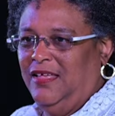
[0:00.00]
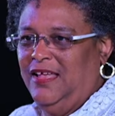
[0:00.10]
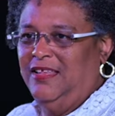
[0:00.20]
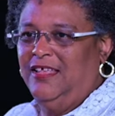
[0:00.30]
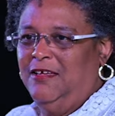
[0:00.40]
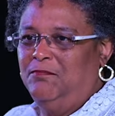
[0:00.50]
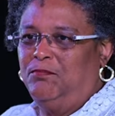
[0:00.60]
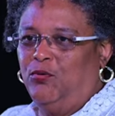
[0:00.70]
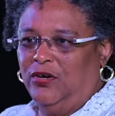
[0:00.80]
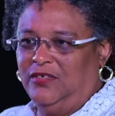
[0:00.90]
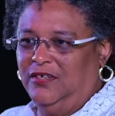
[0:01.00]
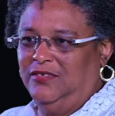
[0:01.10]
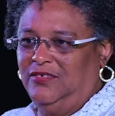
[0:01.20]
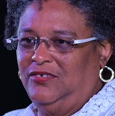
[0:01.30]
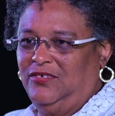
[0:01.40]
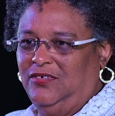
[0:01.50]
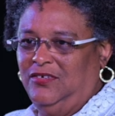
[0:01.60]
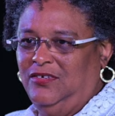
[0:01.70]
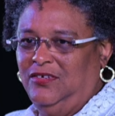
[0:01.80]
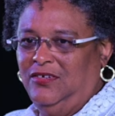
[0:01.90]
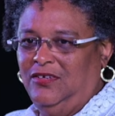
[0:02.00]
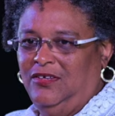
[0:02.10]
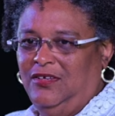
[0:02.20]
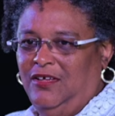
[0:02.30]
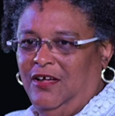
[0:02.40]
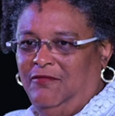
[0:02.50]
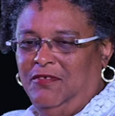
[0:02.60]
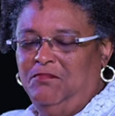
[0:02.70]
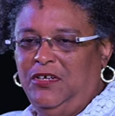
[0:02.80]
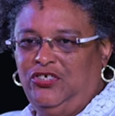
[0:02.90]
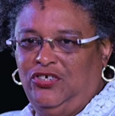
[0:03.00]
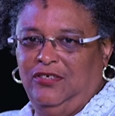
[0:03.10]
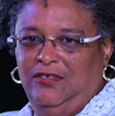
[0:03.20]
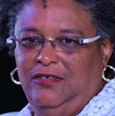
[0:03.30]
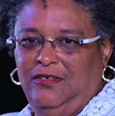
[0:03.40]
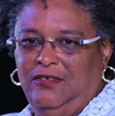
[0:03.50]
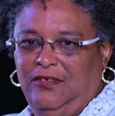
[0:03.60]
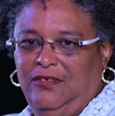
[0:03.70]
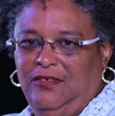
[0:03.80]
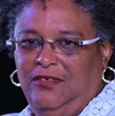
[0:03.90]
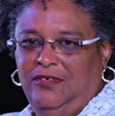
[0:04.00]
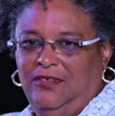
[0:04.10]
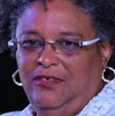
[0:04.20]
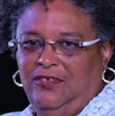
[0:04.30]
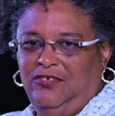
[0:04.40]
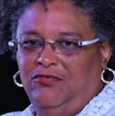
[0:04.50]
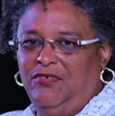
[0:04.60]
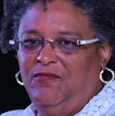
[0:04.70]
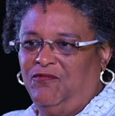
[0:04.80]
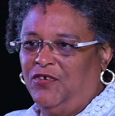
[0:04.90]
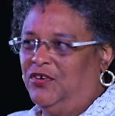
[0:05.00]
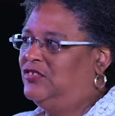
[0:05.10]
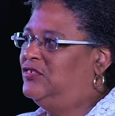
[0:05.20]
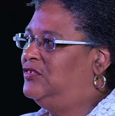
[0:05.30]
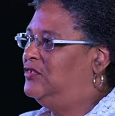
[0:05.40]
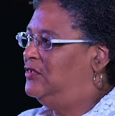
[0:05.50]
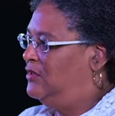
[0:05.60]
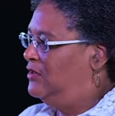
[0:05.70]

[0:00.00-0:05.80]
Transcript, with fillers: in the importance of the mission to reverse